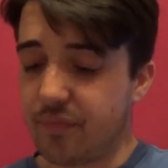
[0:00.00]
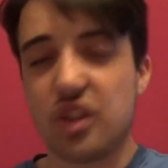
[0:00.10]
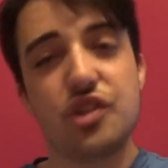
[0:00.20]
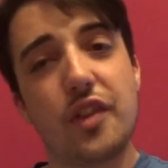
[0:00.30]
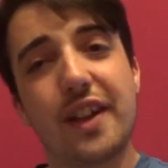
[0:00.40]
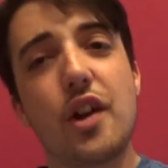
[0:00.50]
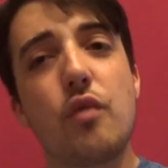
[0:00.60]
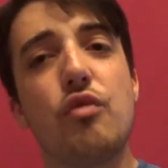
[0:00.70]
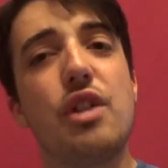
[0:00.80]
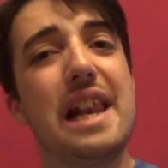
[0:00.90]
There's nothing I
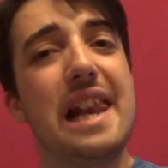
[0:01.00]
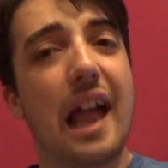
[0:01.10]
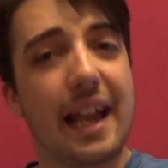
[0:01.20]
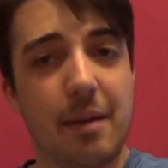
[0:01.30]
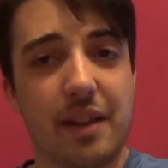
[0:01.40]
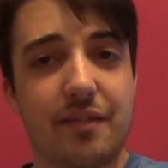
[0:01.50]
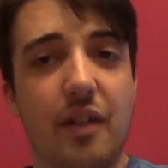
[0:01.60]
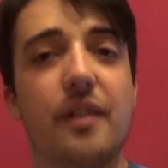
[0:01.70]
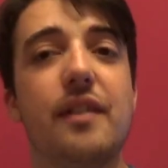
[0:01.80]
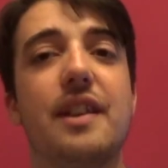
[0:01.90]
don't really like about this phone.
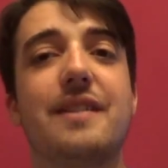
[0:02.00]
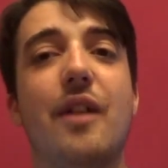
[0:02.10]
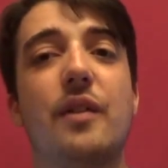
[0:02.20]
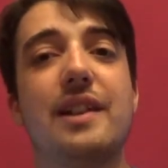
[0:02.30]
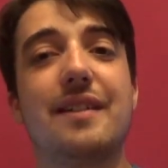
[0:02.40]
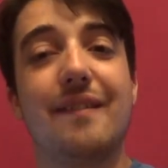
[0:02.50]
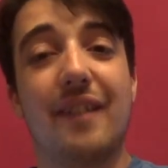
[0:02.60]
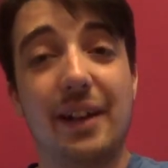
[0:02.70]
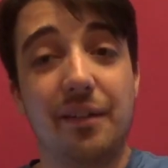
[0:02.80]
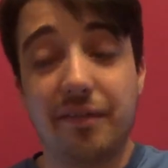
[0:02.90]
This phone is a
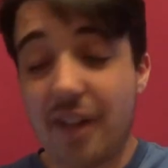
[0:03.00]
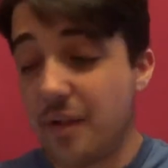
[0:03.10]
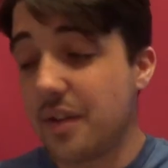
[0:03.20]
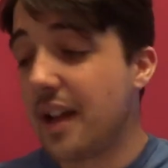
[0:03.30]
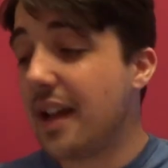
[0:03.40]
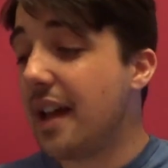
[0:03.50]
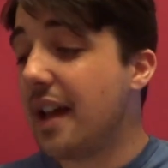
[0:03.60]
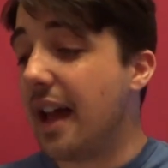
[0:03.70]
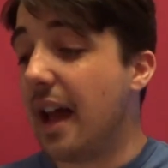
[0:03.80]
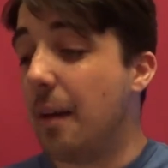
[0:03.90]
very good phone.
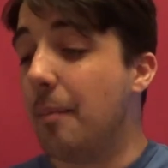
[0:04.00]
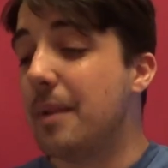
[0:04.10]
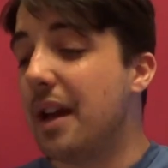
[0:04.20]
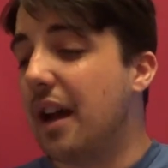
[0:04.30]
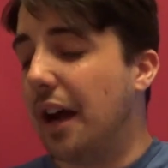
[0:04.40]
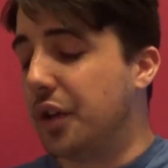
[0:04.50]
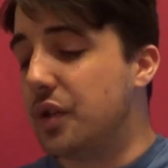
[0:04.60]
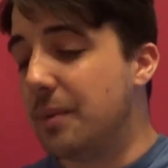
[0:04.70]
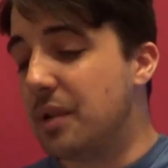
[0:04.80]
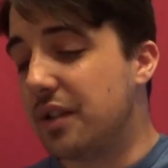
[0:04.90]
I do
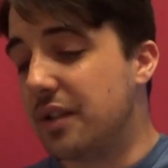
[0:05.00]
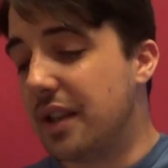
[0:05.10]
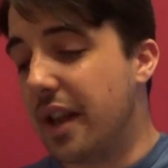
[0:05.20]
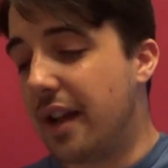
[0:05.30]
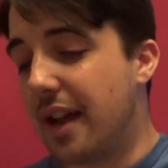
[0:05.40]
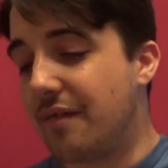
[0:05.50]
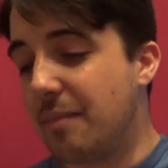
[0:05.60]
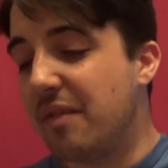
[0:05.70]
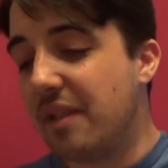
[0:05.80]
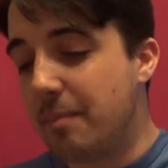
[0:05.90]
seem to have a
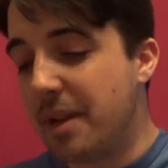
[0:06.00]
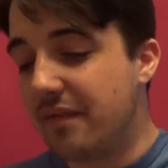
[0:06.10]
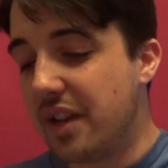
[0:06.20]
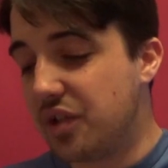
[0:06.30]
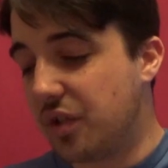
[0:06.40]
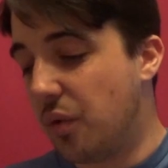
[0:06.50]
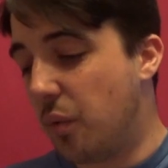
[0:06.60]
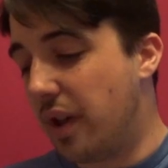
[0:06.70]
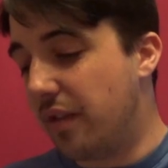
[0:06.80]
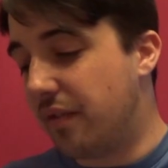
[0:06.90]
bit of an issue
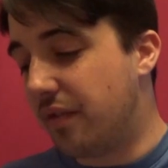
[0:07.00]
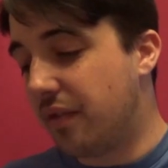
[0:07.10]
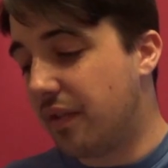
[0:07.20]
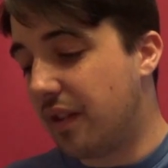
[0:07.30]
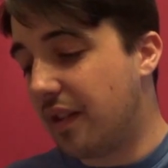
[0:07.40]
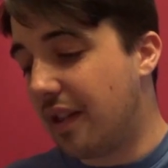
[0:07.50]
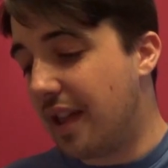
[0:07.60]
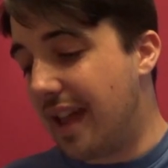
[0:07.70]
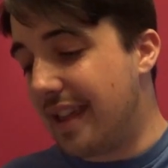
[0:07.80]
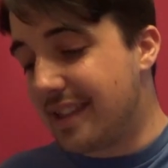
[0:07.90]
with
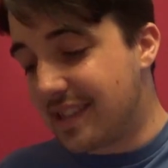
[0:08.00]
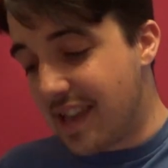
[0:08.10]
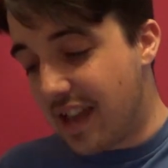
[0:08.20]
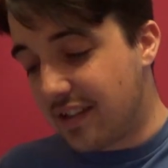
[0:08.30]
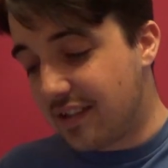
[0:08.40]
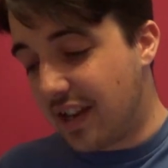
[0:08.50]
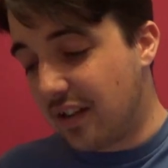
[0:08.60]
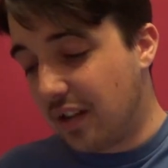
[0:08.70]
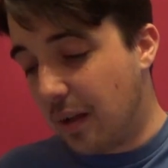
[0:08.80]
internet signal.